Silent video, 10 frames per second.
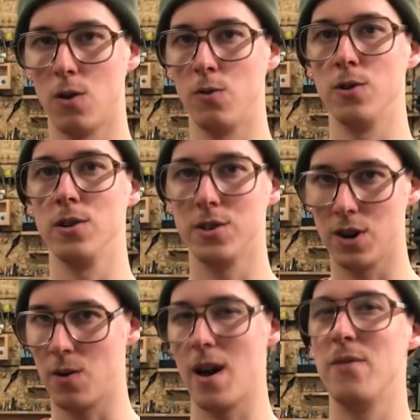over you
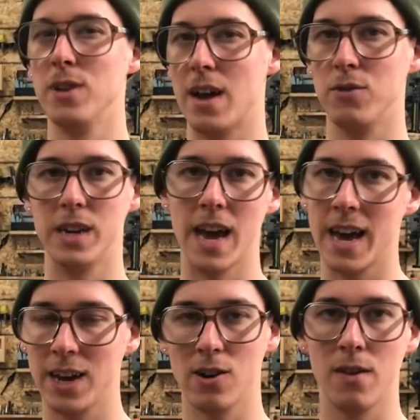know every every
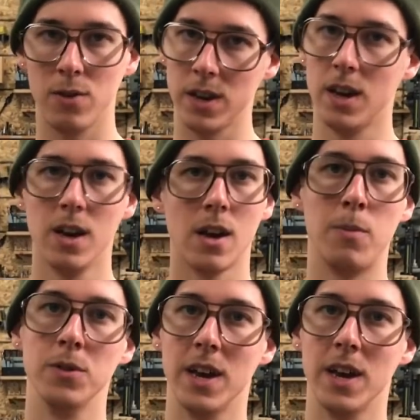day or every couple